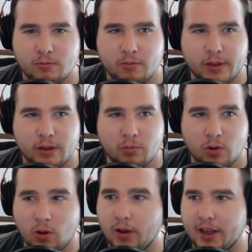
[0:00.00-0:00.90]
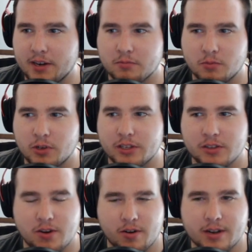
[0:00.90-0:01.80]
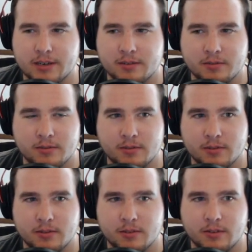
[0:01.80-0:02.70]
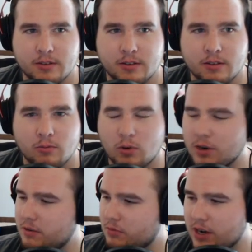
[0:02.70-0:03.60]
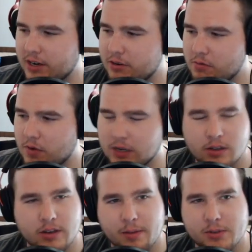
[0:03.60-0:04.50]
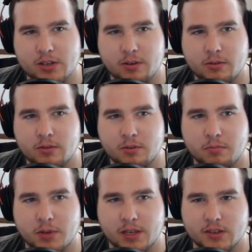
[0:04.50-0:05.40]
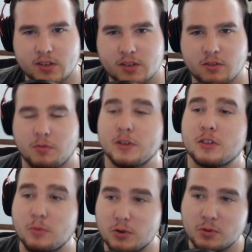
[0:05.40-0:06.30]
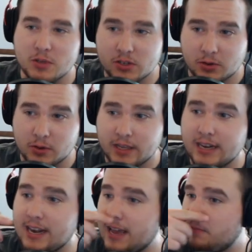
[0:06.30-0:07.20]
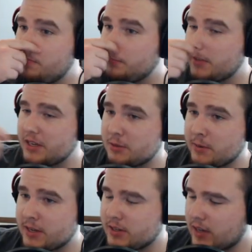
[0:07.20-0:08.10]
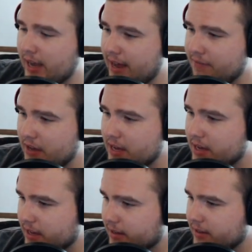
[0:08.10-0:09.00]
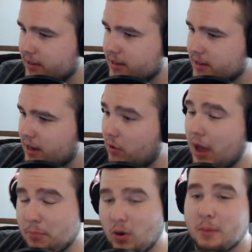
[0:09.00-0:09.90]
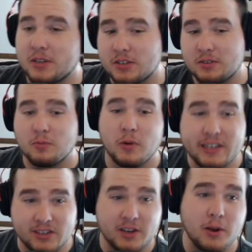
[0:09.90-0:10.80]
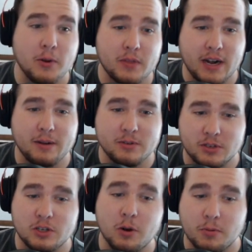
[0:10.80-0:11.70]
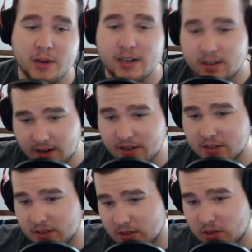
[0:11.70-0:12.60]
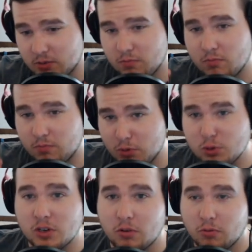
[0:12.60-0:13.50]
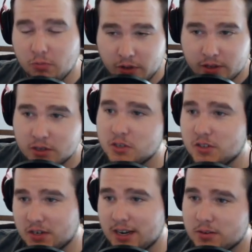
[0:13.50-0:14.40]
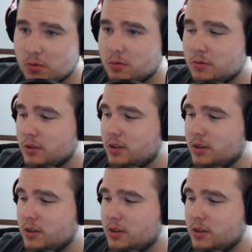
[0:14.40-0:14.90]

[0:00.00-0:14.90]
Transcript: we will go ahead and we'll get started. We're not going to do a very long episode, because the reason that we're doing this early today is because I have a... I promised weeks ago that I would go to my cousin's musical. She's in high school,